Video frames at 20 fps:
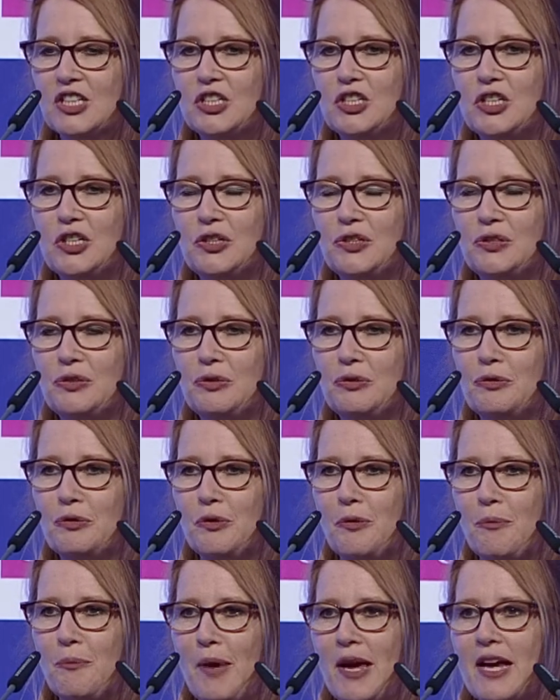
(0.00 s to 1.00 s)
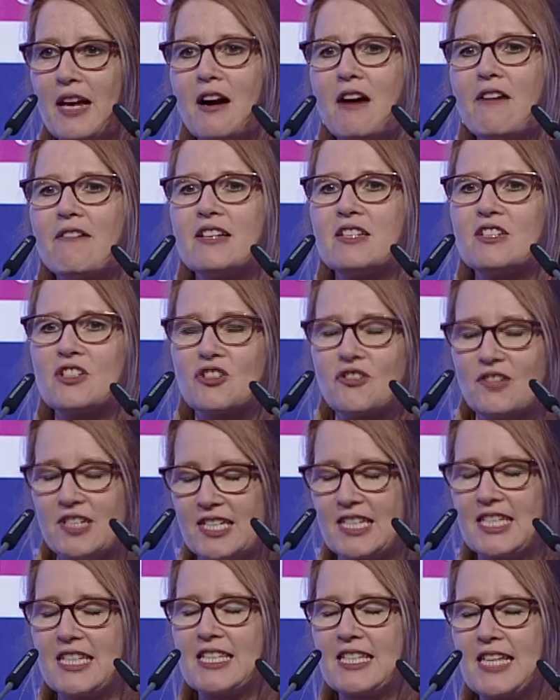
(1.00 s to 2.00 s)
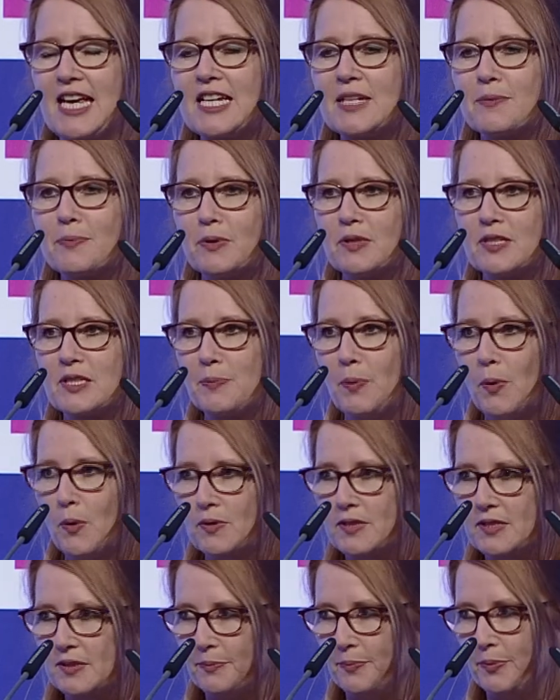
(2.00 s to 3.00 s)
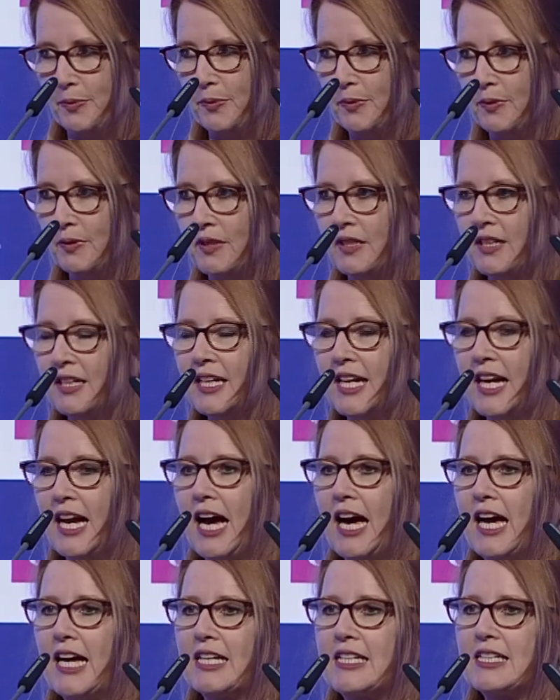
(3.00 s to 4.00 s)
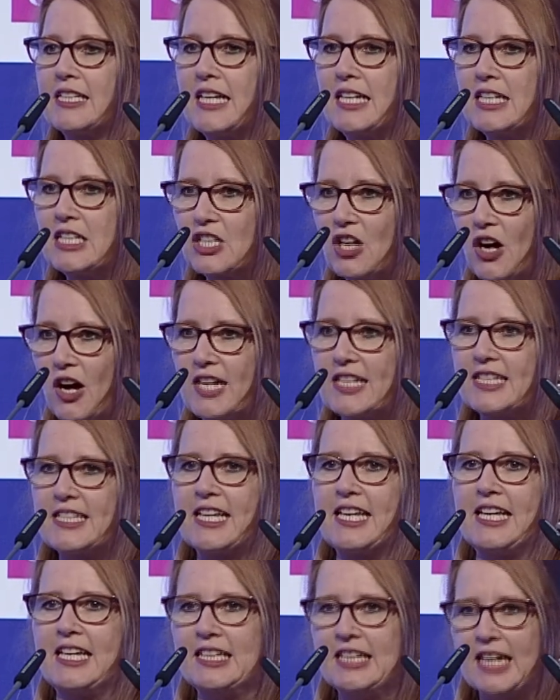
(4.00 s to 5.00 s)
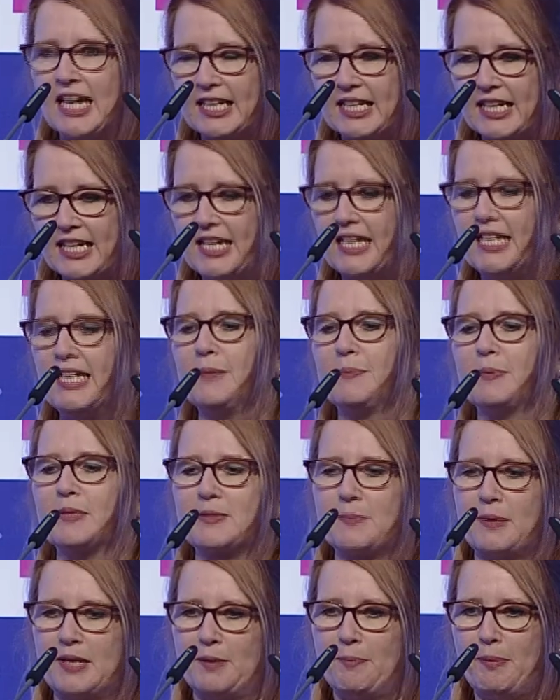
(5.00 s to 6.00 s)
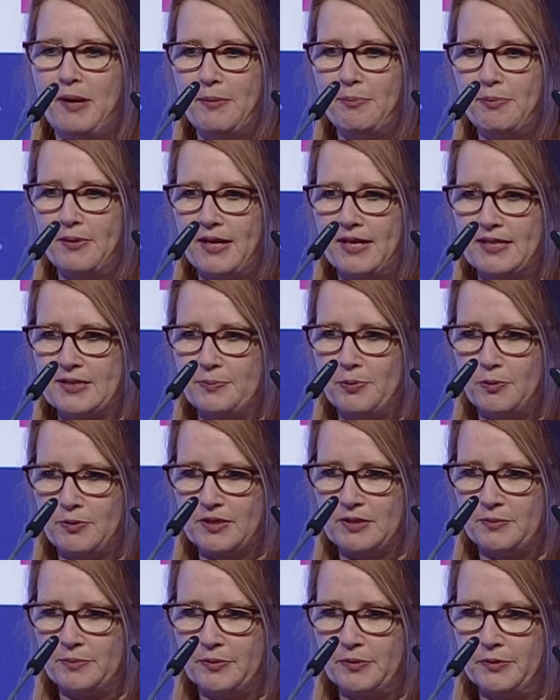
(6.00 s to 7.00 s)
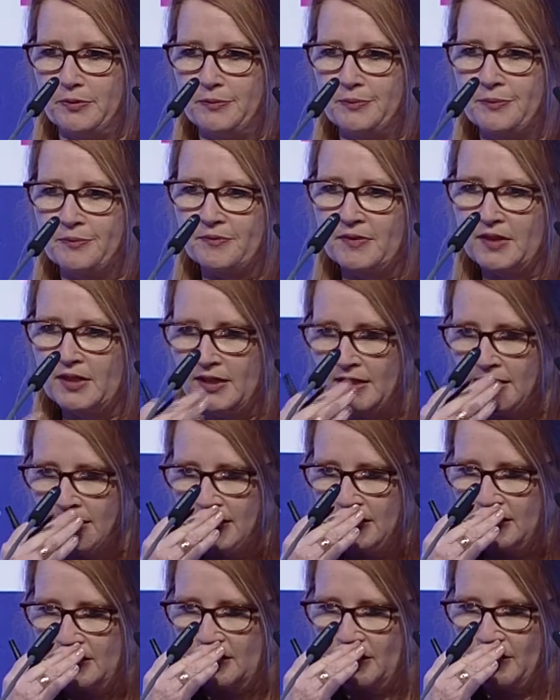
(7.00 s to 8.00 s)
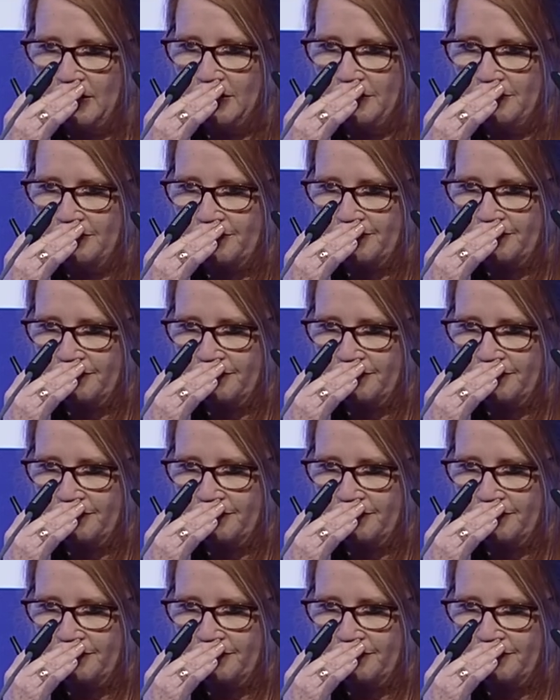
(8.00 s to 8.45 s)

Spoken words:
to make our industry as sustainable as possible and entice in and keep as many people as possible. So